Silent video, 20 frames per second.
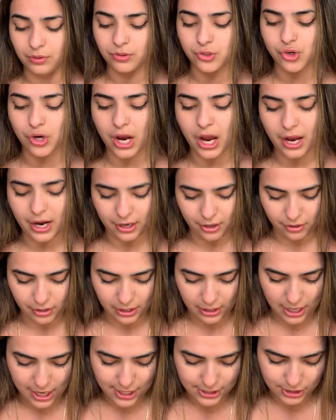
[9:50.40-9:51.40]
try
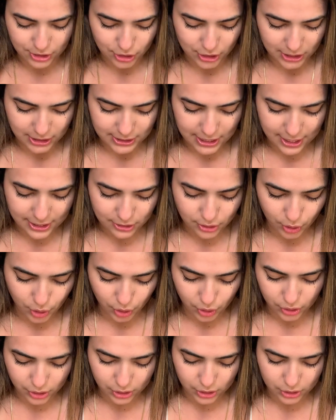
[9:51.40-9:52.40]
another lashes. So I decided to go
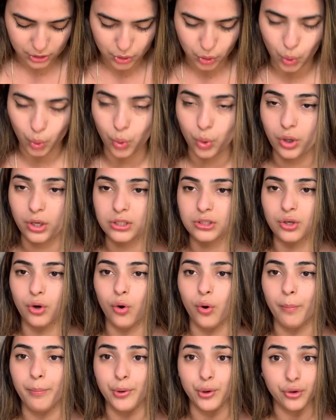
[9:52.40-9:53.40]
on this store, it's
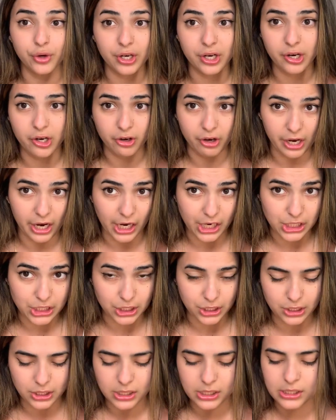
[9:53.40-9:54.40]
called Beauty
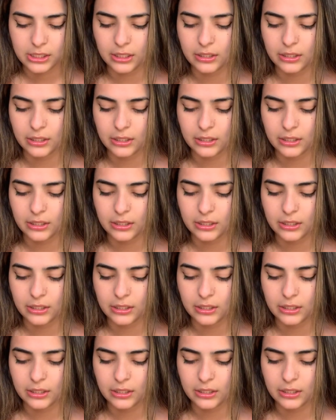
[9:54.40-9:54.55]
Creations.